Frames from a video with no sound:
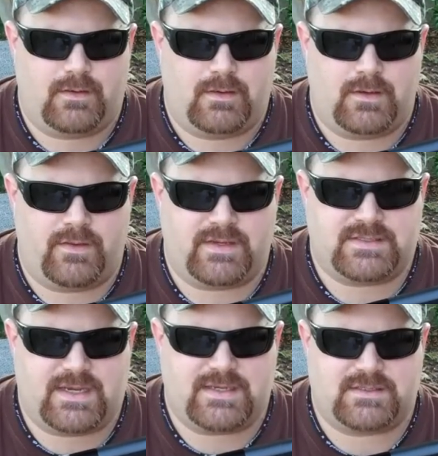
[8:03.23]
you know, they
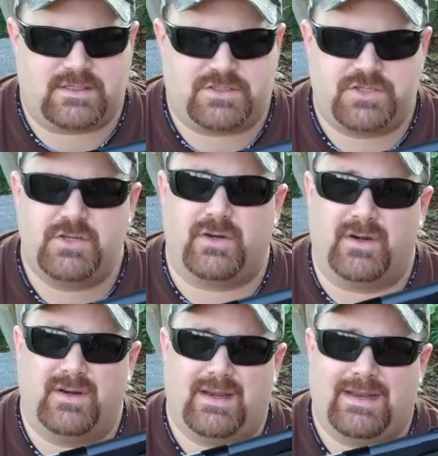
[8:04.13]
say it's the shooter
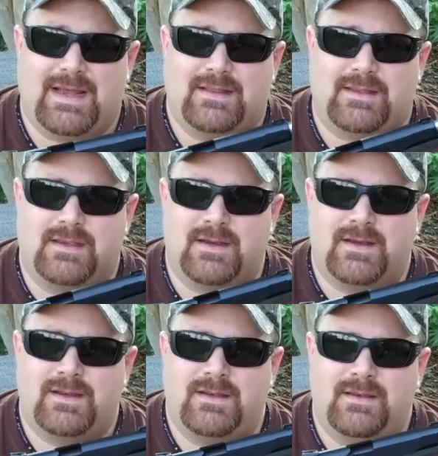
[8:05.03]
and not the
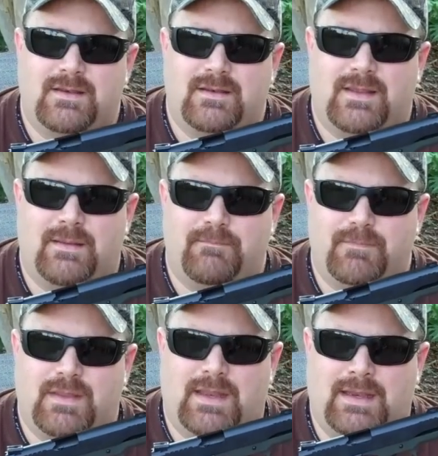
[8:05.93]
gun that,
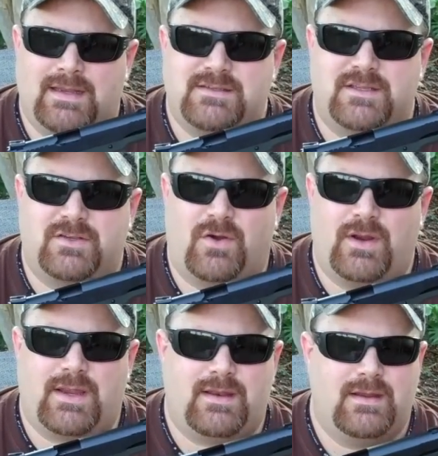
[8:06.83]
that hits the
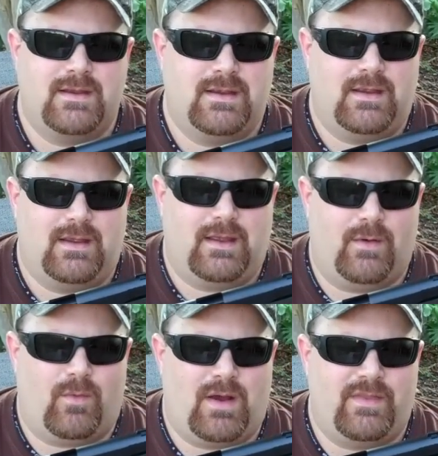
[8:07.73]
target.
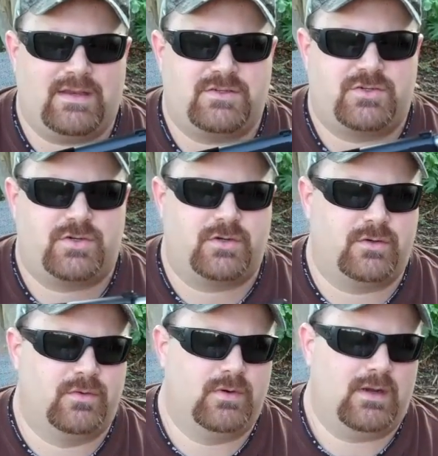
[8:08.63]
And while that's
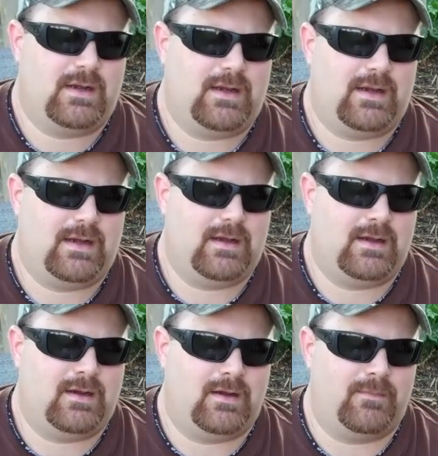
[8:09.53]
true,
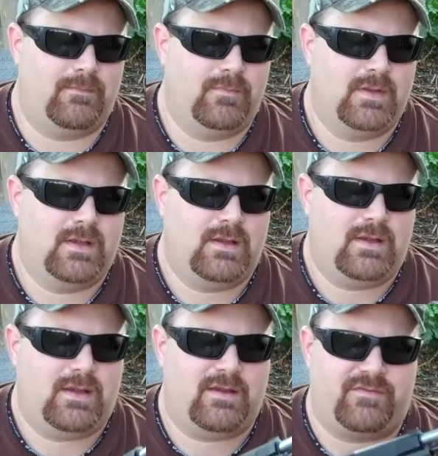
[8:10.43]
um,
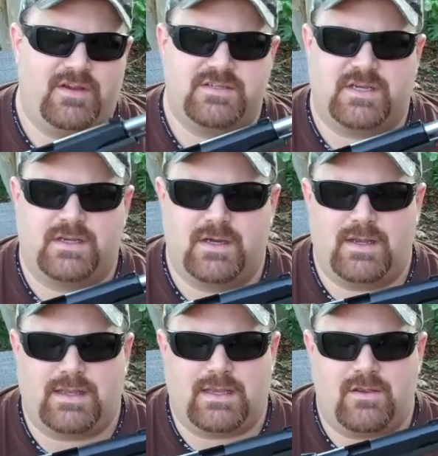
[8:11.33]
if there's a
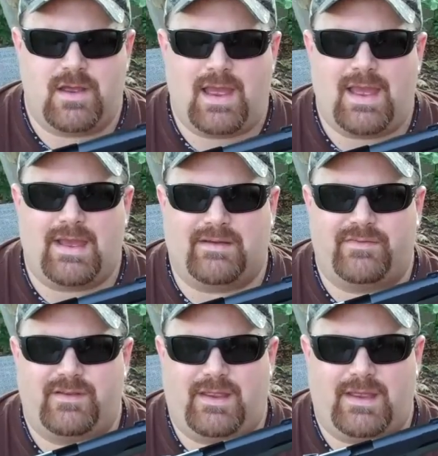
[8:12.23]
gun that you
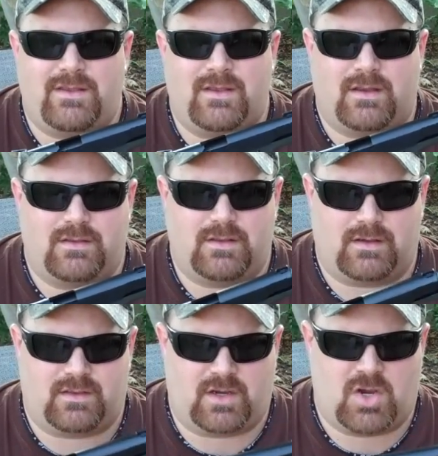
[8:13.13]
have and the, the,
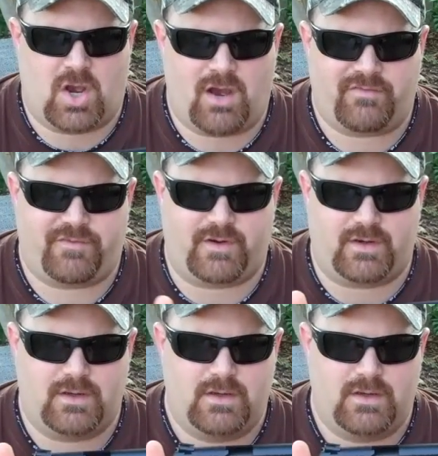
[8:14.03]
the, comfort